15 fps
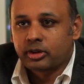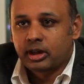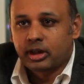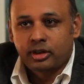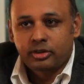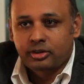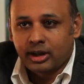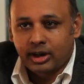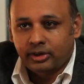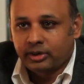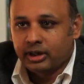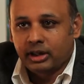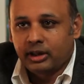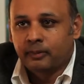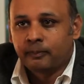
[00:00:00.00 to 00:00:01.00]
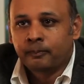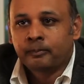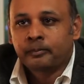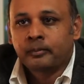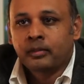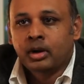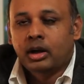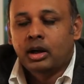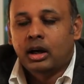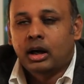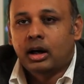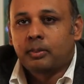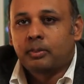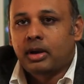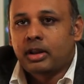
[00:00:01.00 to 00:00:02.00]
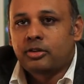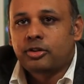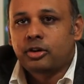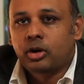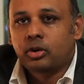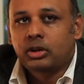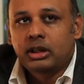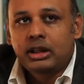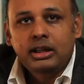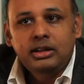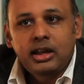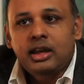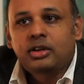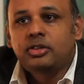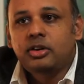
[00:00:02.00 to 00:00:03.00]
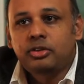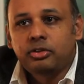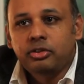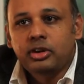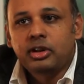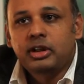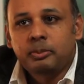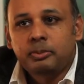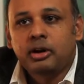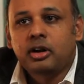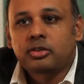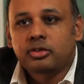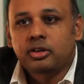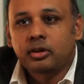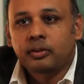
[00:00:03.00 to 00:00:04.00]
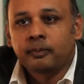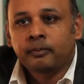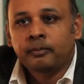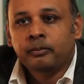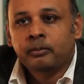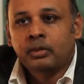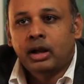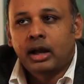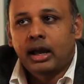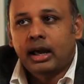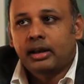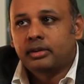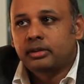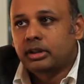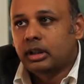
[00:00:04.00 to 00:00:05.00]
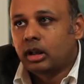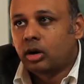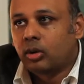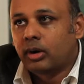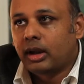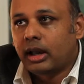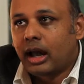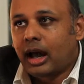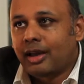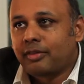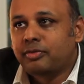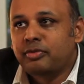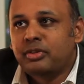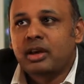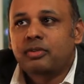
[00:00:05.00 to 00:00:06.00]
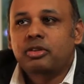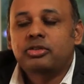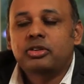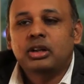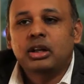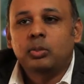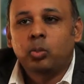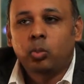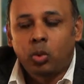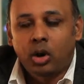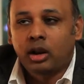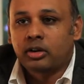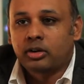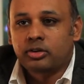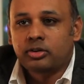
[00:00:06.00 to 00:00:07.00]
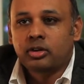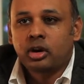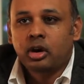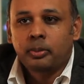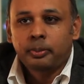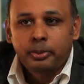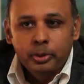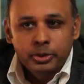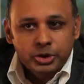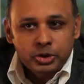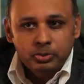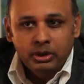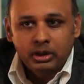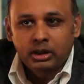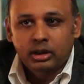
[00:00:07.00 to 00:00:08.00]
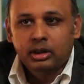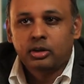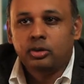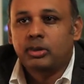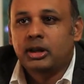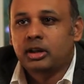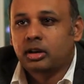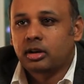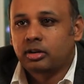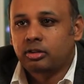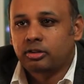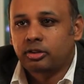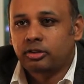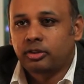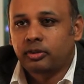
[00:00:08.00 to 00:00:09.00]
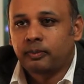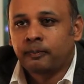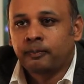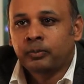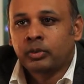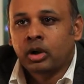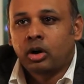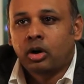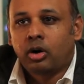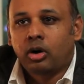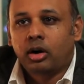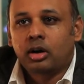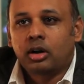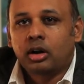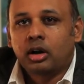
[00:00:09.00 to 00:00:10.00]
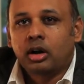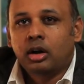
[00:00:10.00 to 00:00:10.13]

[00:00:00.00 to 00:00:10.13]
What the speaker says: It is guaranteed. And so he takes it really personal. And, I've never seen him once push me into making a decision or